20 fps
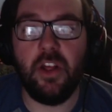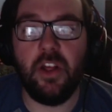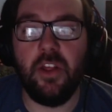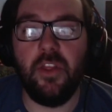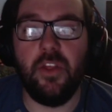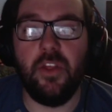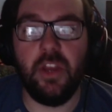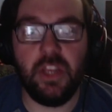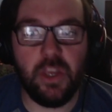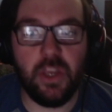
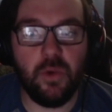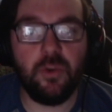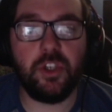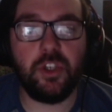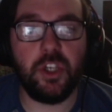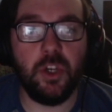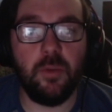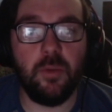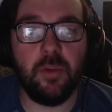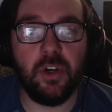the
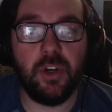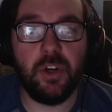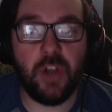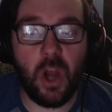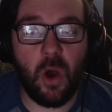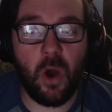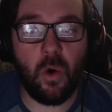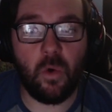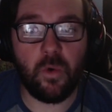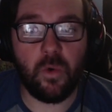YouTuber
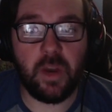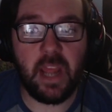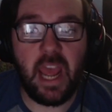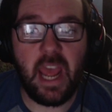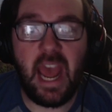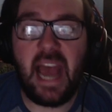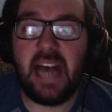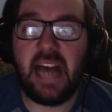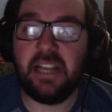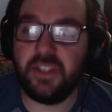known
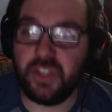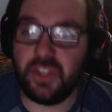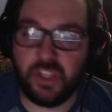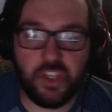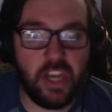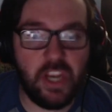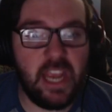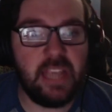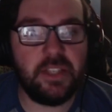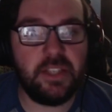as
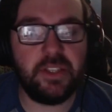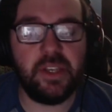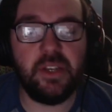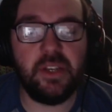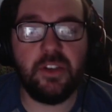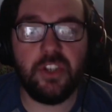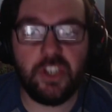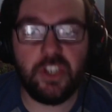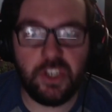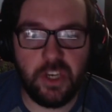
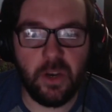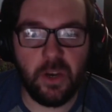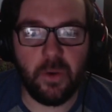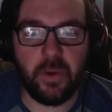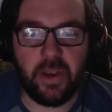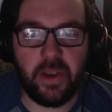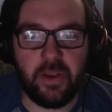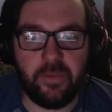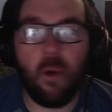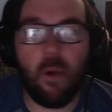Jason
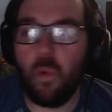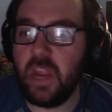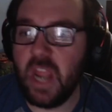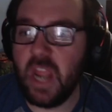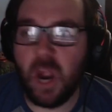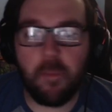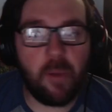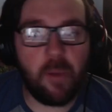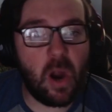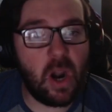Sheeran. We
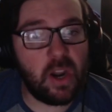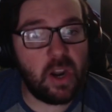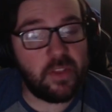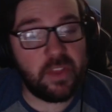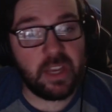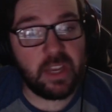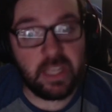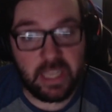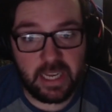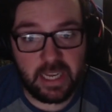are part of
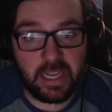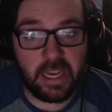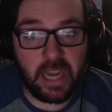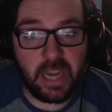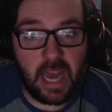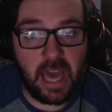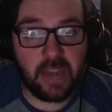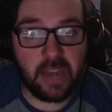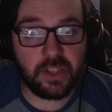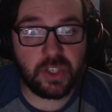the
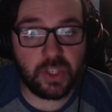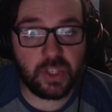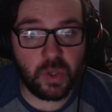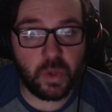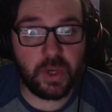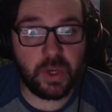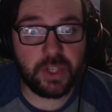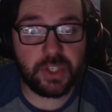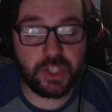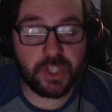
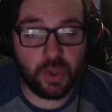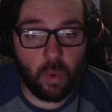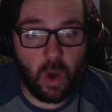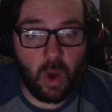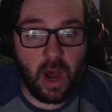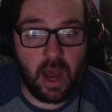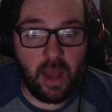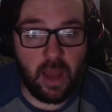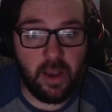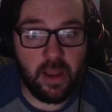Giganotosaurus
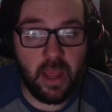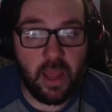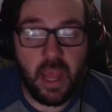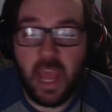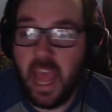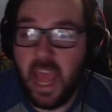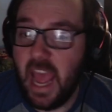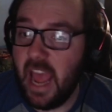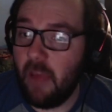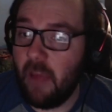squad,
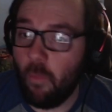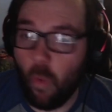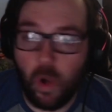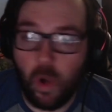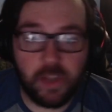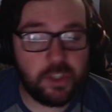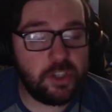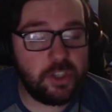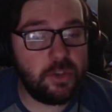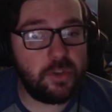and
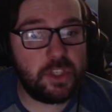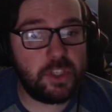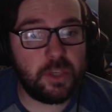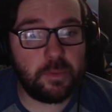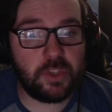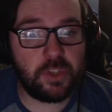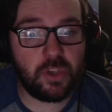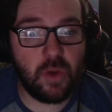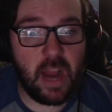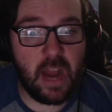once you
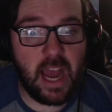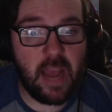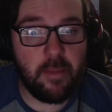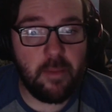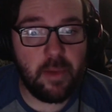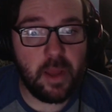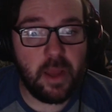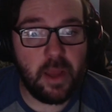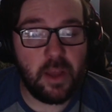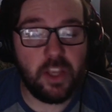
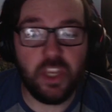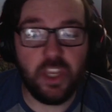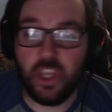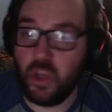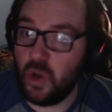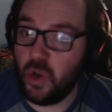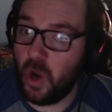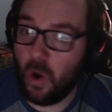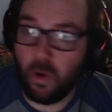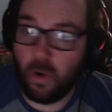subscribe,
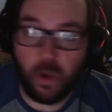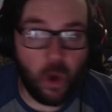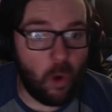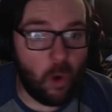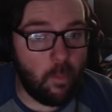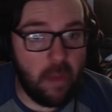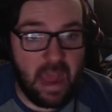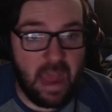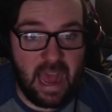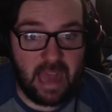you don't go
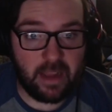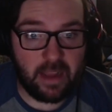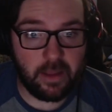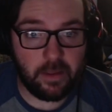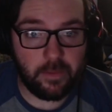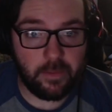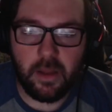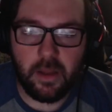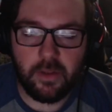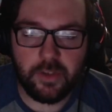back.
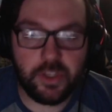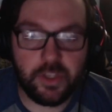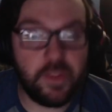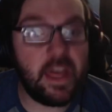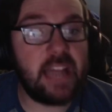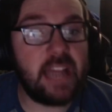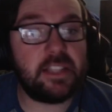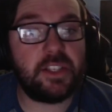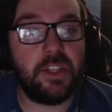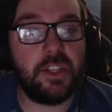So
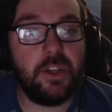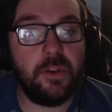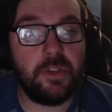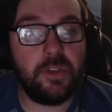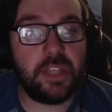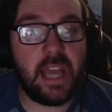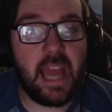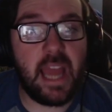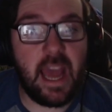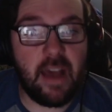that's the
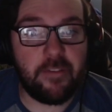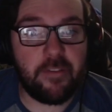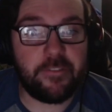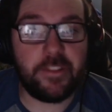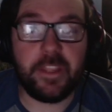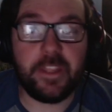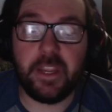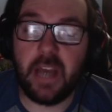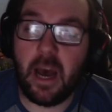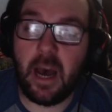news I have for
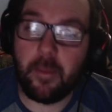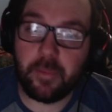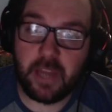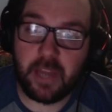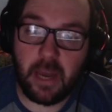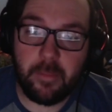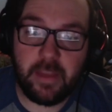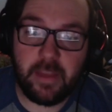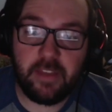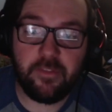the
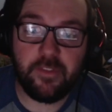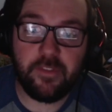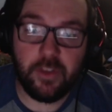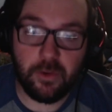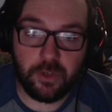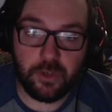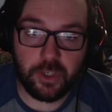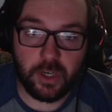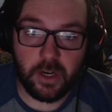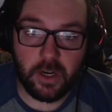upcoming
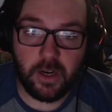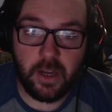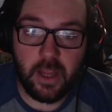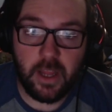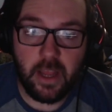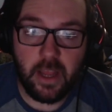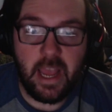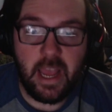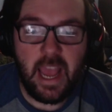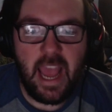future.
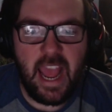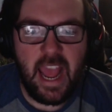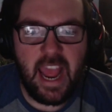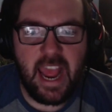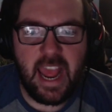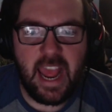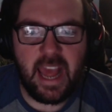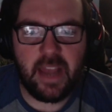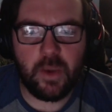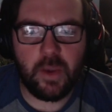
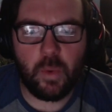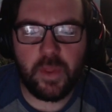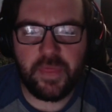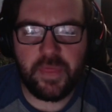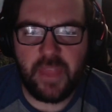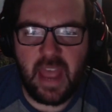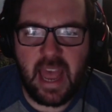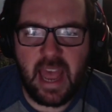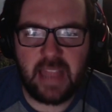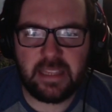And with
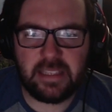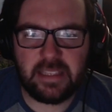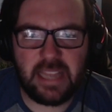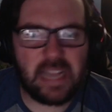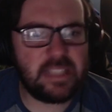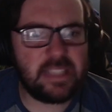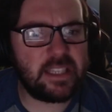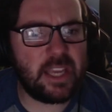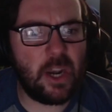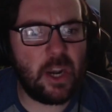that,
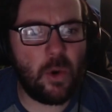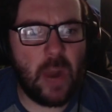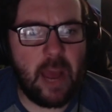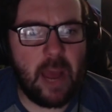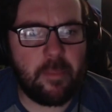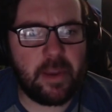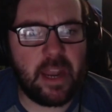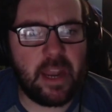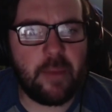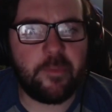that's going to
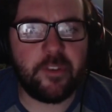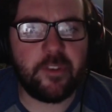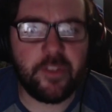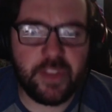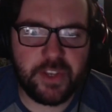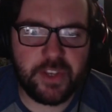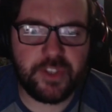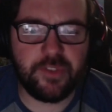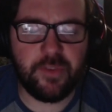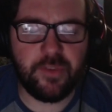wrap it up for
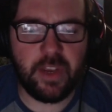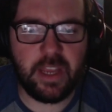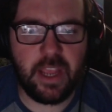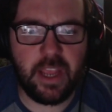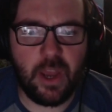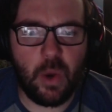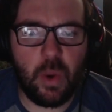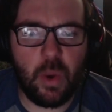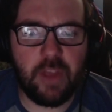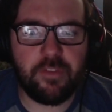this
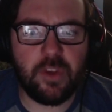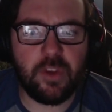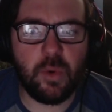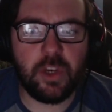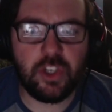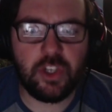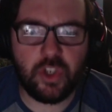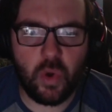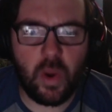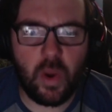video. If you
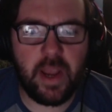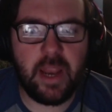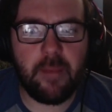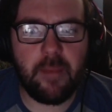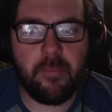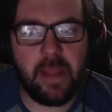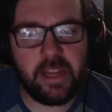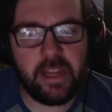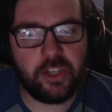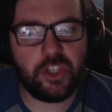enjoyed it,
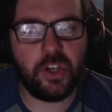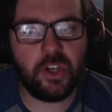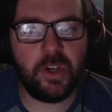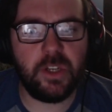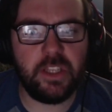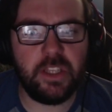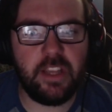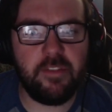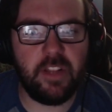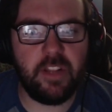make sure
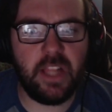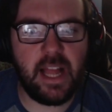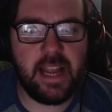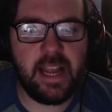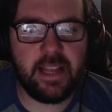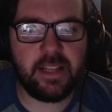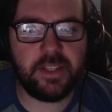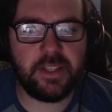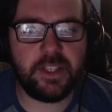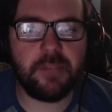to leave a
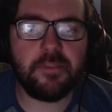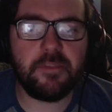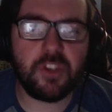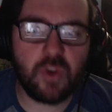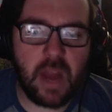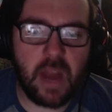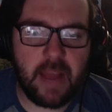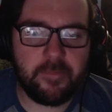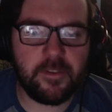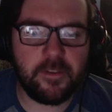like and
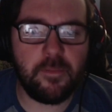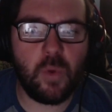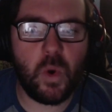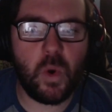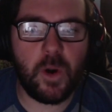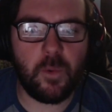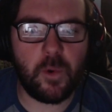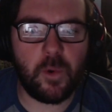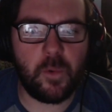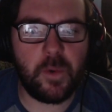subscribe for
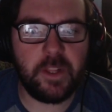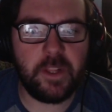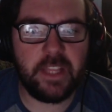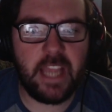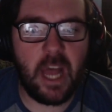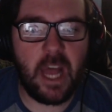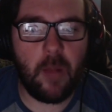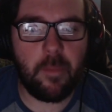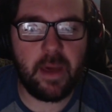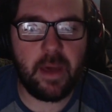more. It would really
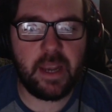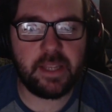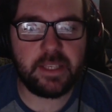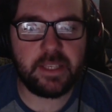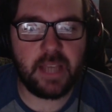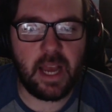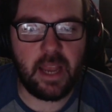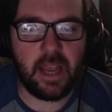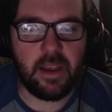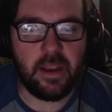help out a
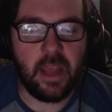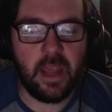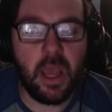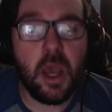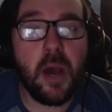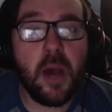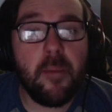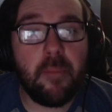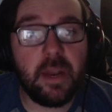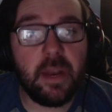ton.
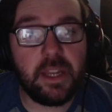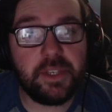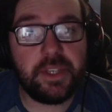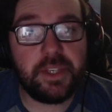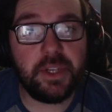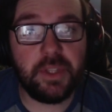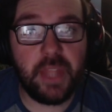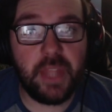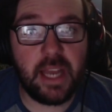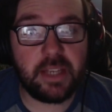But
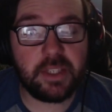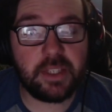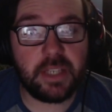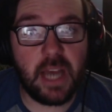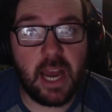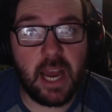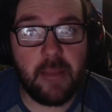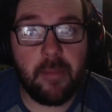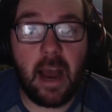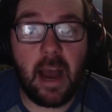until next
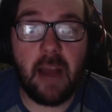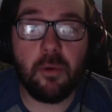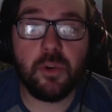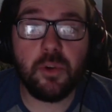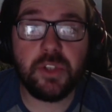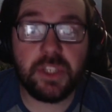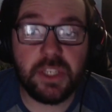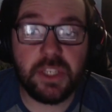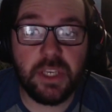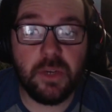time, I will
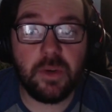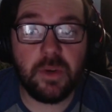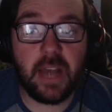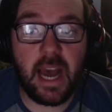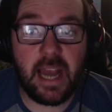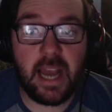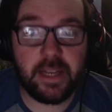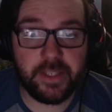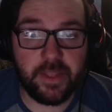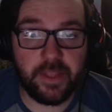see you
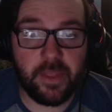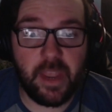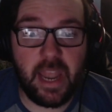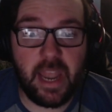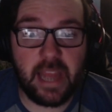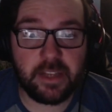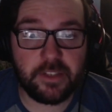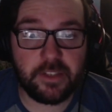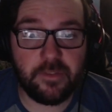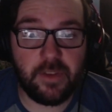guys in the
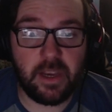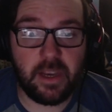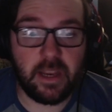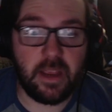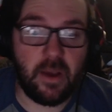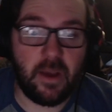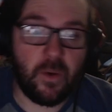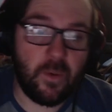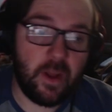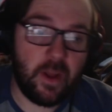next
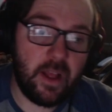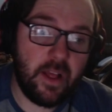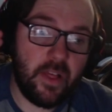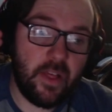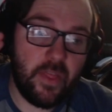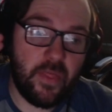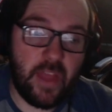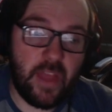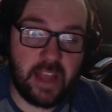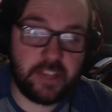video.
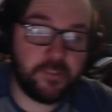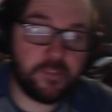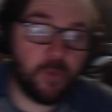Thanks for